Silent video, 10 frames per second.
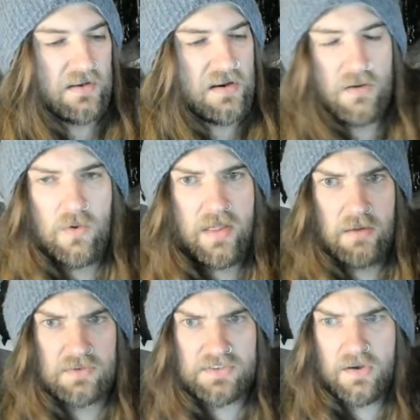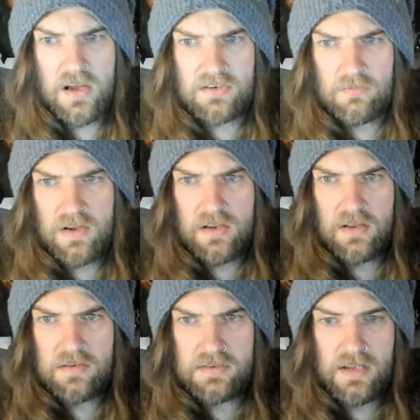I don't know why that was so hard to read.
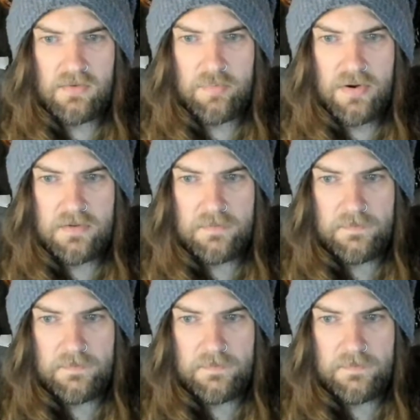David Brin.